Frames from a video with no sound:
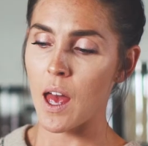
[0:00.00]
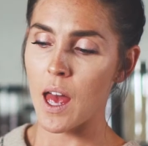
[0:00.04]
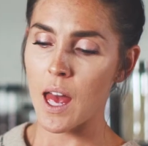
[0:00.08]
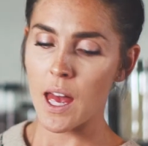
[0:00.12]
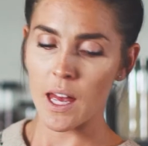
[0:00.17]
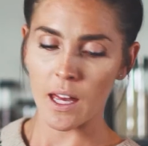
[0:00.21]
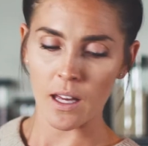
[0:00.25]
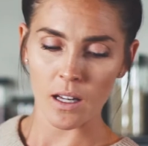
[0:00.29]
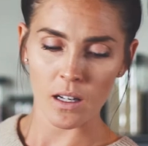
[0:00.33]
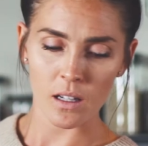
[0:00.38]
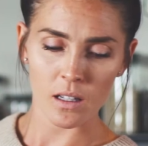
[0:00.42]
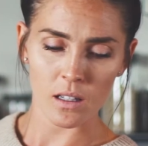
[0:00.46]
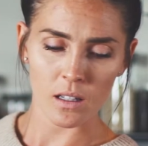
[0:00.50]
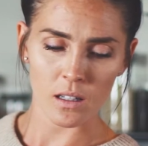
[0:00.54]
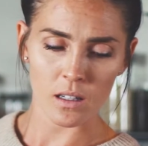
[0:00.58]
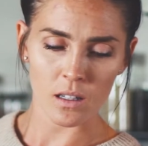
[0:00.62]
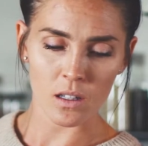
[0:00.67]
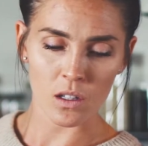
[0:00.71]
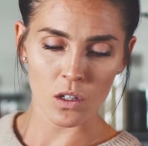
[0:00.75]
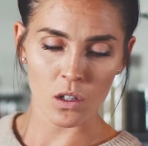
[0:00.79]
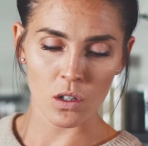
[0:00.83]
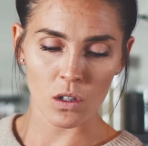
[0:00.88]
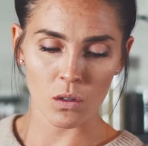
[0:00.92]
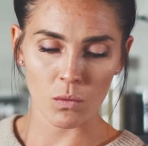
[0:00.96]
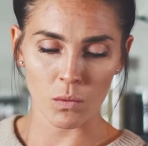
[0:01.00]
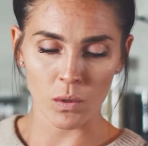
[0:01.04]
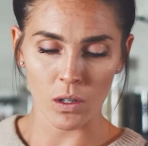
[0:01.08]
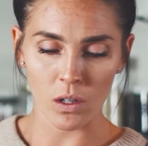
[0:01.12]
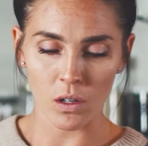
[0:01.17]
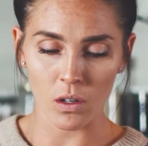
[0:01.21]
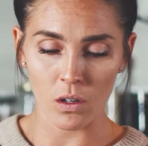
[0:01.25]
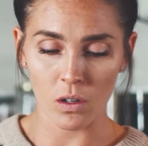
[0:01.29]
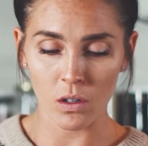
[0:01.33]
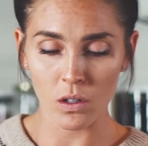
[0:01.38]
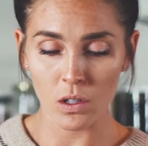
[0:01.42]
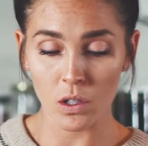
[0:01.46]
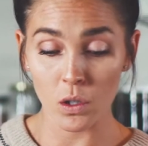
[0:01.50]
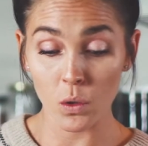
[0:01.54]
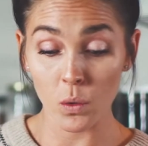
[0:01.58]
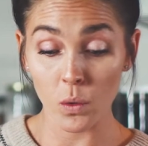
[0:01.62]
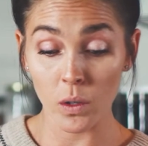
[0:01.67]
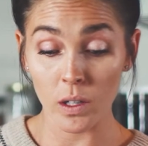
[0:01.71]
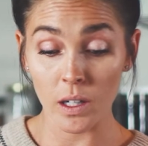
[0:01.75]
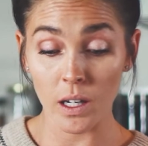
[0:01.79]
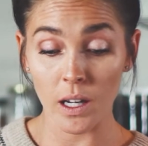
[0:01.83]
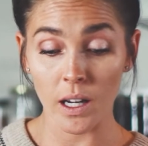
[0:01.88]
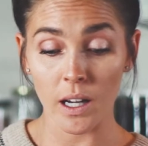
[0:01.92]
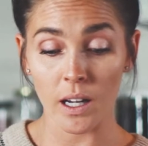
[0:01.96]
And we are also going
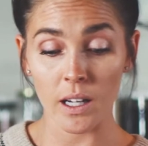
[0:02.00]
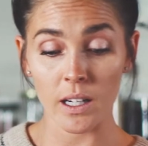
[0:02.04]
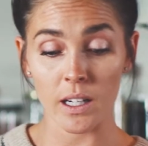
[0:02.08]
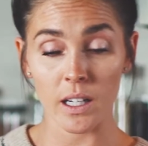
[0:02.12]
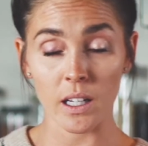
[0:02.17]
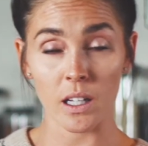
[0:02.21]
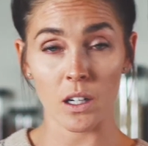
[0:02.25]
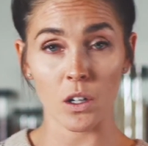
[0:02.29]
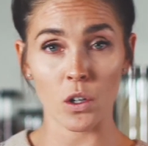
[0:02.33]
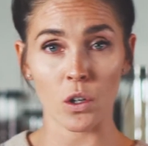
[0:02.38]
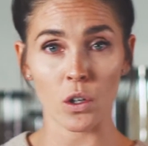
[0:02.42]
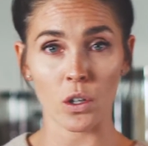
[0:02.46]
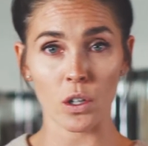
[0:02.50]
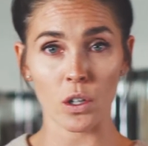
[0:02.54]
to add in our